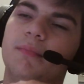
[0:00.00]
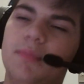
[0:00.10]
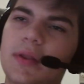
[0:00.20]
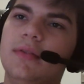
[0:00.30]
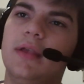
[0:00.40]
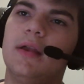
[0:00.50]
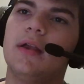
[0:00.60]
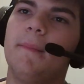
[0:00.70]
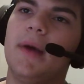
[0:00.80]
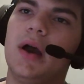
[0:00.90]
been
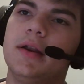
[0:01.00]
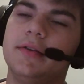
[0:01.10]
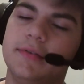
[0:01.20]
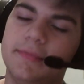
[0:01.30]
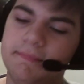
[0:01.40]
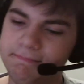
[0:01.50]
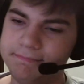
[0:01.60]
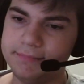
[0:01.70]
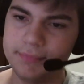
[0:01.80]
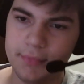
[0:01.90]
thinking about this.
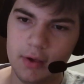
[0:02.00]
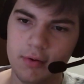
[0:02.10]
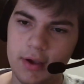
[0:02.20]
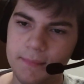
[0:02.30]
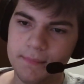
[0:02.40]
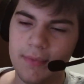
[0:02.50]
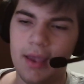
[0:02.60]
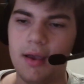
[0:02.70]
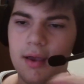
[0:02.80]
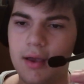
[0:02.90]
Okay,
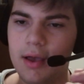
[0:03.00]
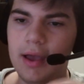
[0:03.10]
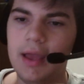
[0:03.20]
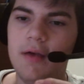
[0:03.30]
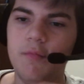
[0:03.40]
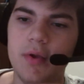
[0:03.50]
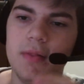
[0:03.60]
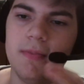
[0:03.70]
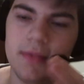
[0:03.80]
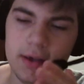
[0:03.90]
I have
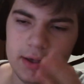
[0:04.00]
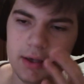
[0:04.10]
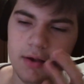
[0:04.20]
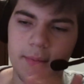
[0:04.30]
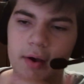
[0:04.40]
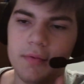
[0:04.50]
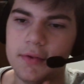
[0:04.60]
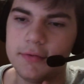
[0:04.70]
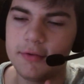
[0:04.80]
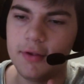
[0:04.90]
been thinking about
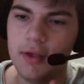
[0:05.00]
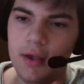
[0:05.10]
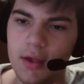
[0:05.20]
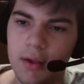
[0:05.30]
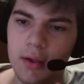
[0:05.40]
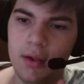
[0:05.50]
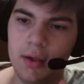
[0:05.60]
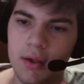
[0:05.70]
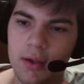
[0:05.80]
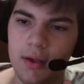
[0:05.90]
this.
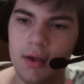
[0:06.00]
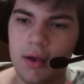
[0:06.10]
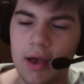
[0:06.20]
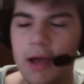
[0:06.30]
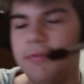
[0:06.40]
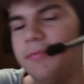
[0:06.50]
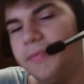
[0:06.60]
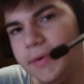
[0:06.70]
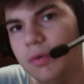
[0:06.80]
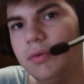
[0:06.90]
I
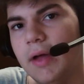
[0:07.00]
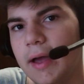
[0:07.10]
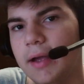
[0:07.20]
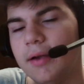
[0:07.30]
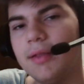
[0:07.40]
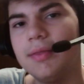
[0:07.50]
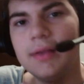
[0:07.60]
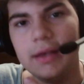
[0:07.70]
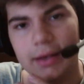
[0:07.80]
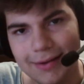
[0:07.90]
feel like
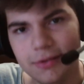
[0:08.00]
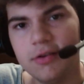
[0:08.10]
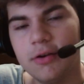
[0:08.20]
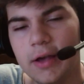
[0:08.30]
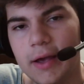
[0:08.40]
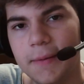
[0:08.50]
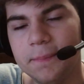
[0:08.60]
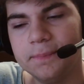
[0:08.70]
the internet